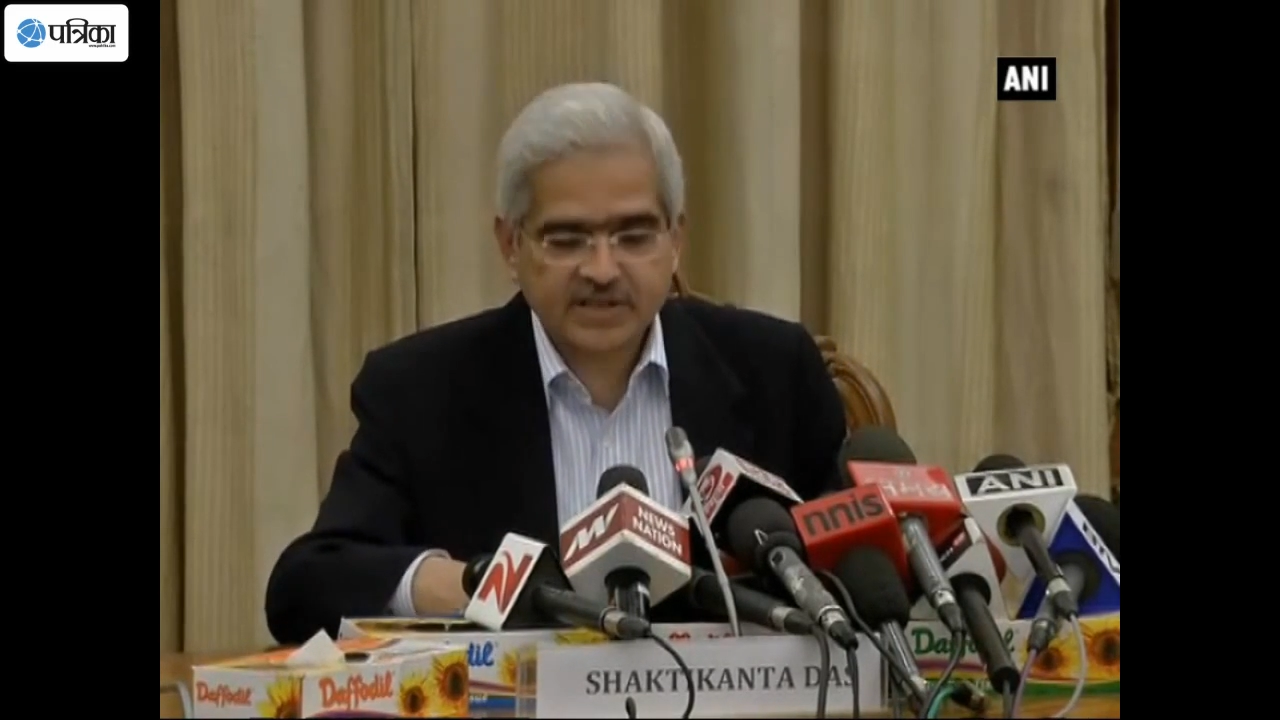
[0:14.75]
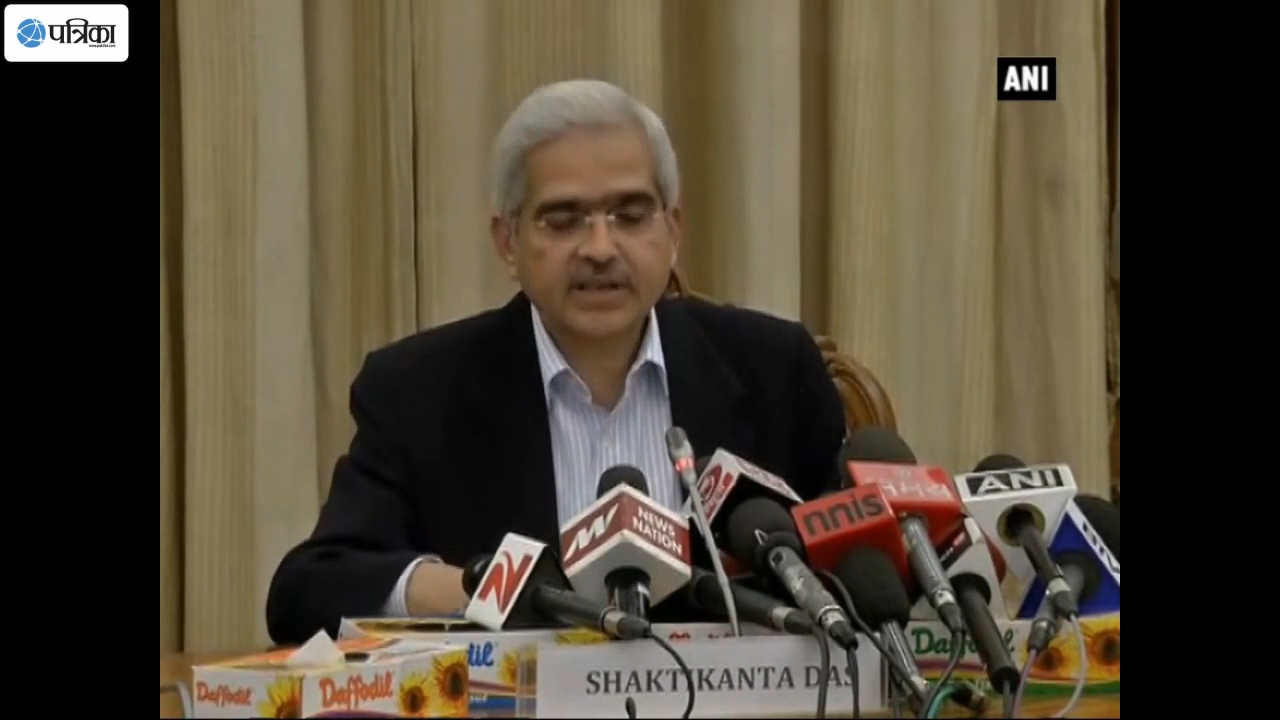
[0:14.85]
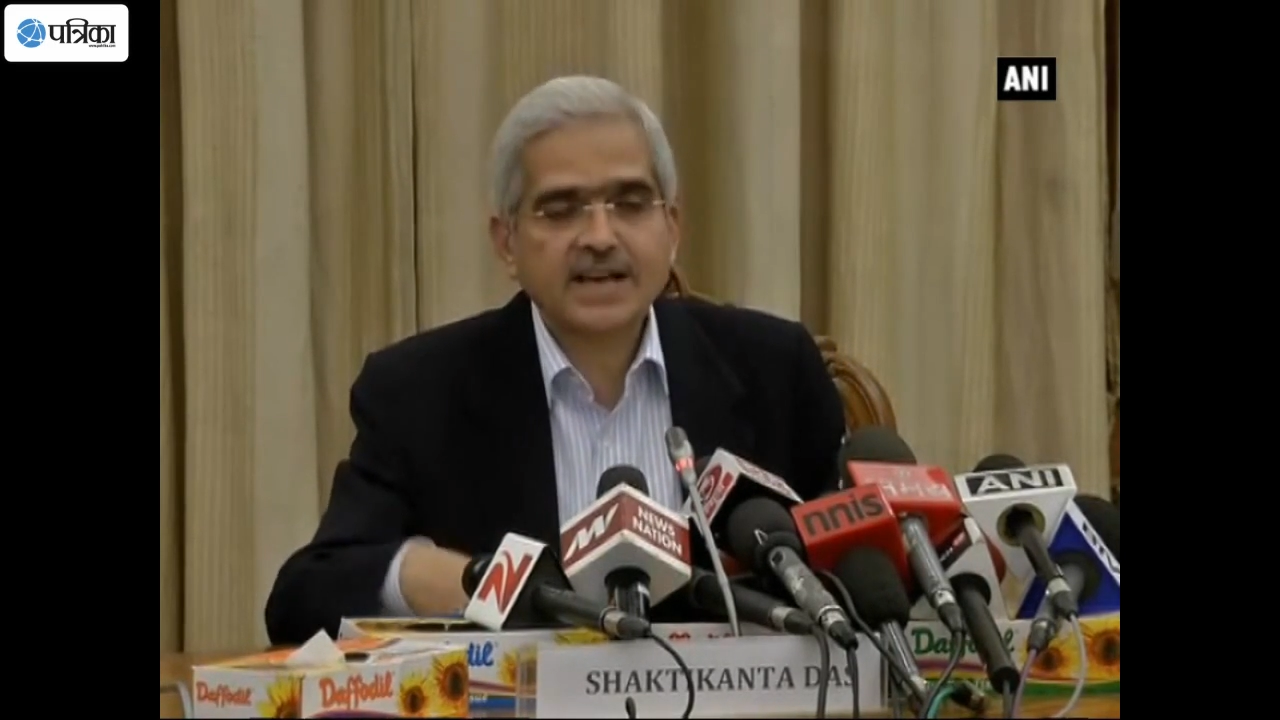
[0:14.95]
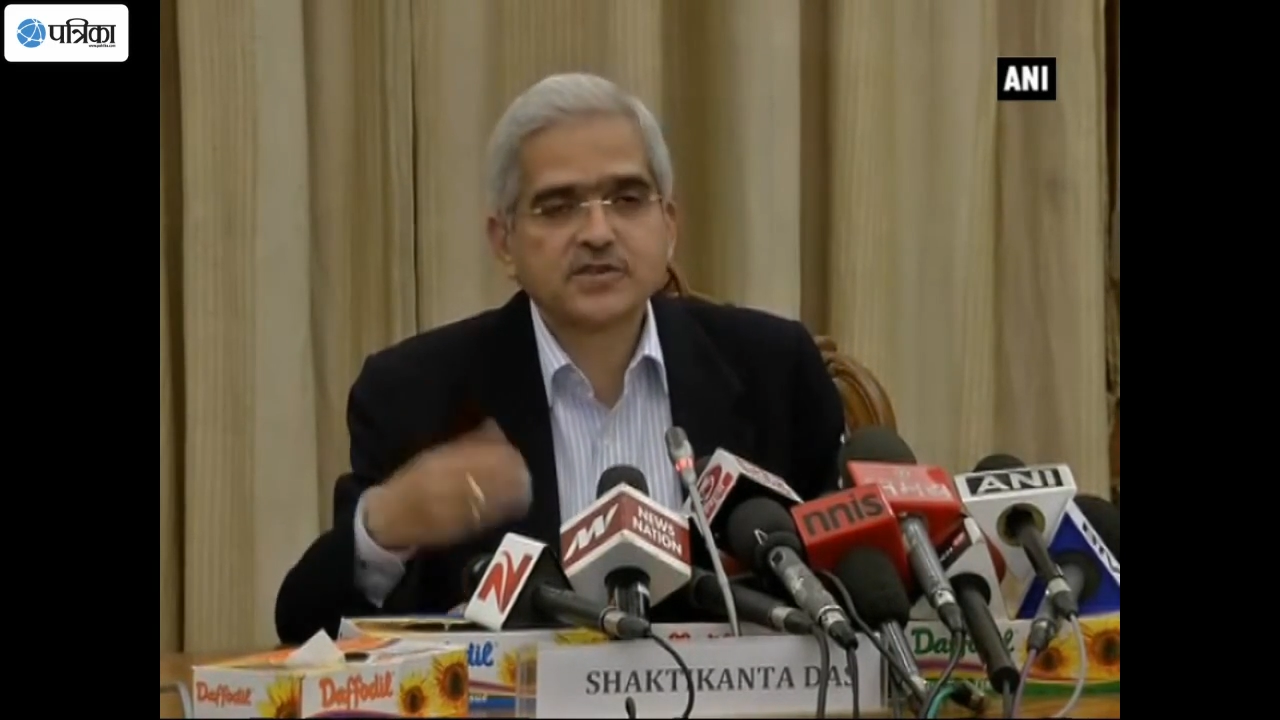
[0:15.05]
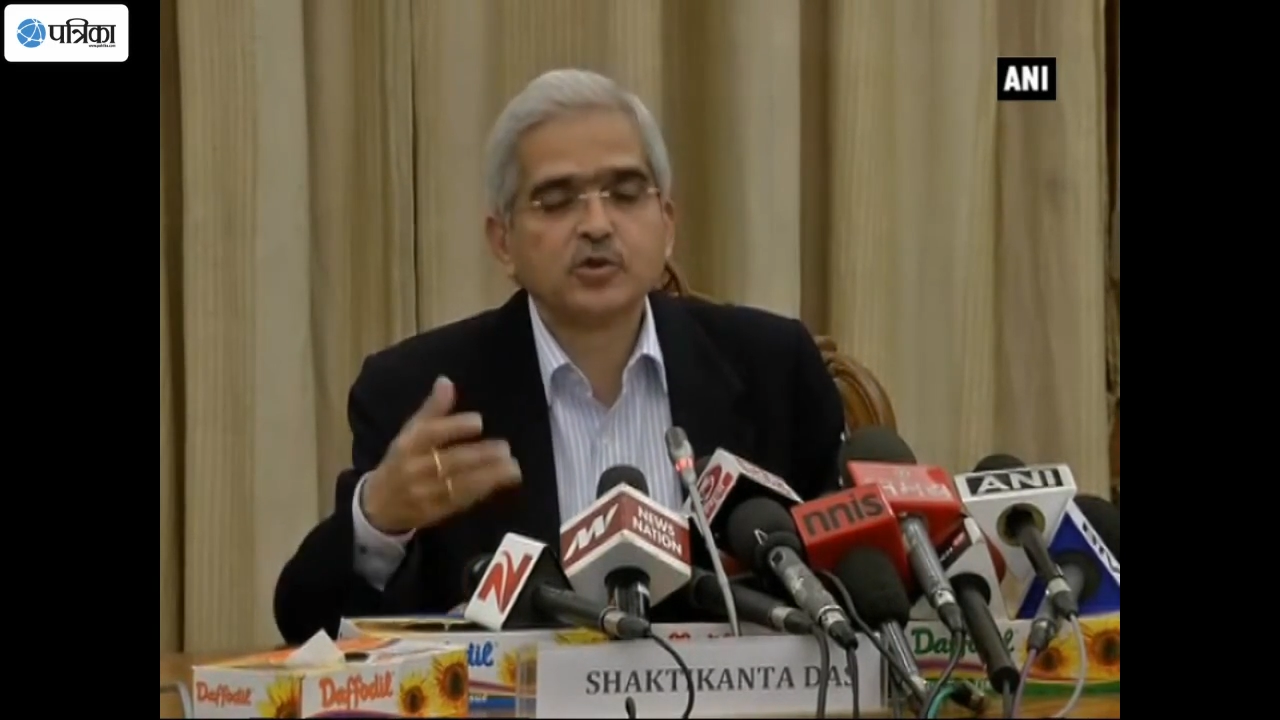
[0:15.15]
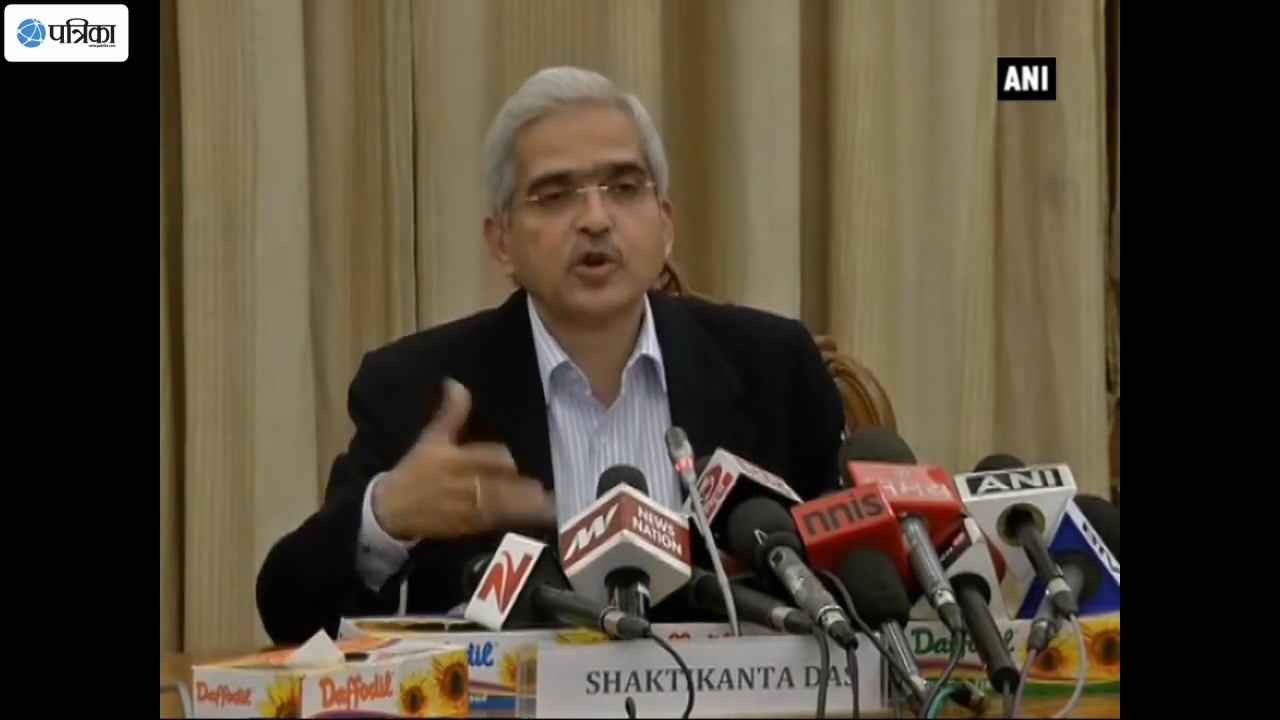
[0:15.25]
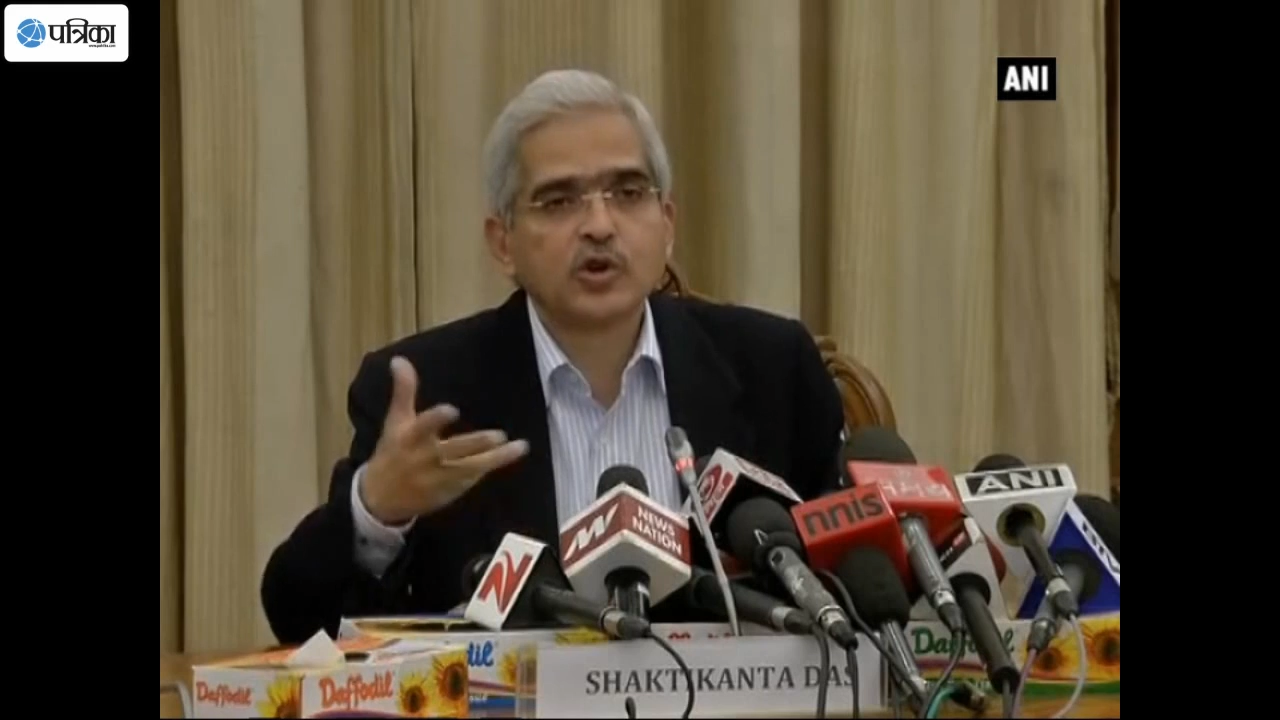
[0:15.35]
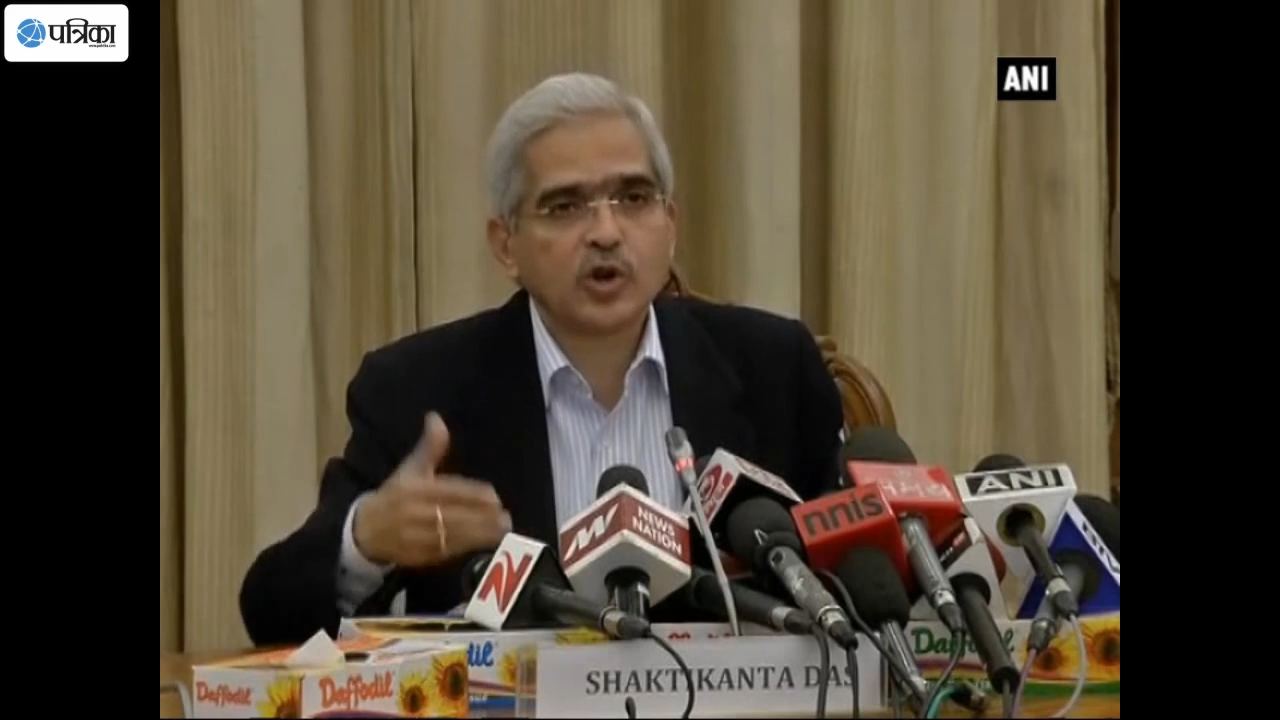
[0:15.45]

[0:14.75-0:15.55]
as you know,